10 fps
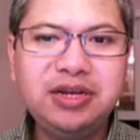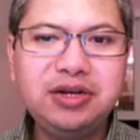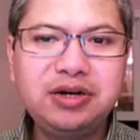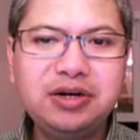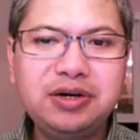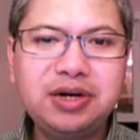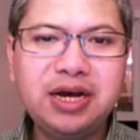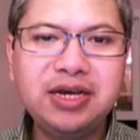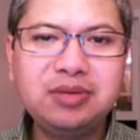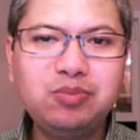later
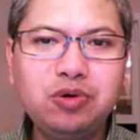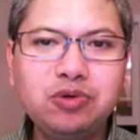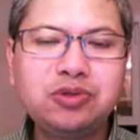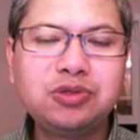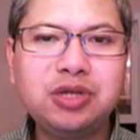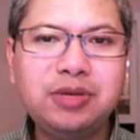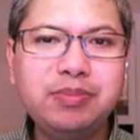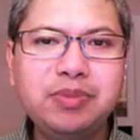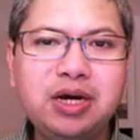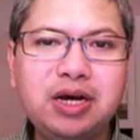I can post
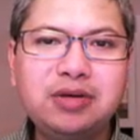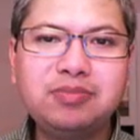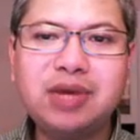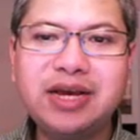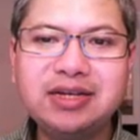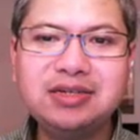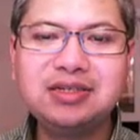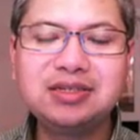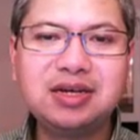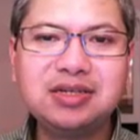them, I can
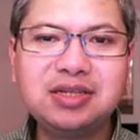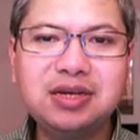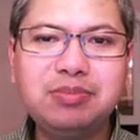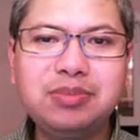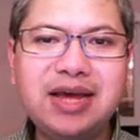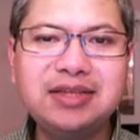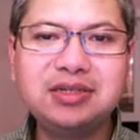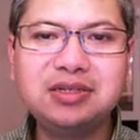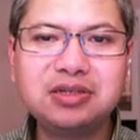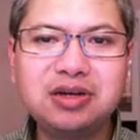discuss them as
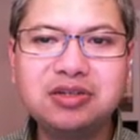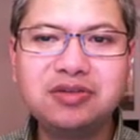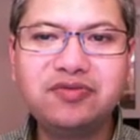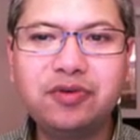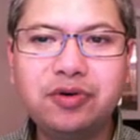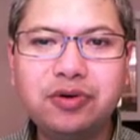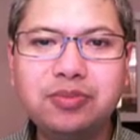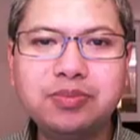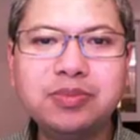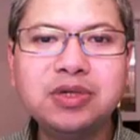a discussion
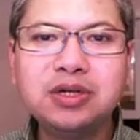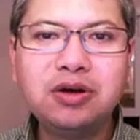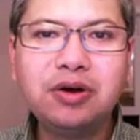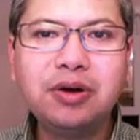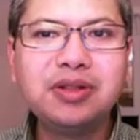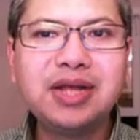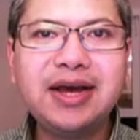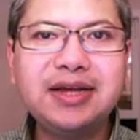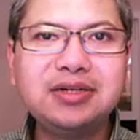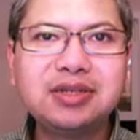forum
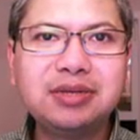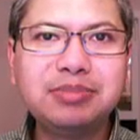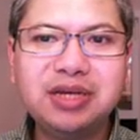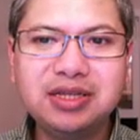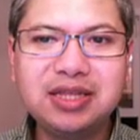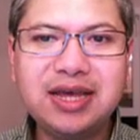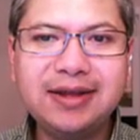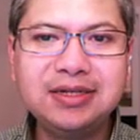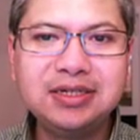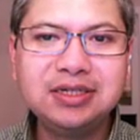online or something like
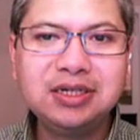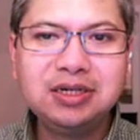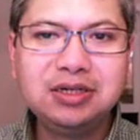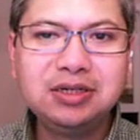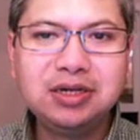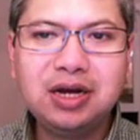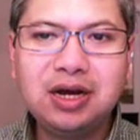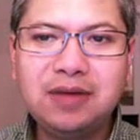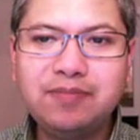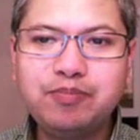that.
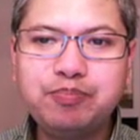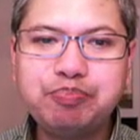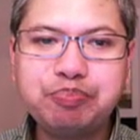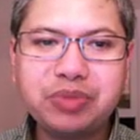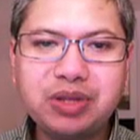Um,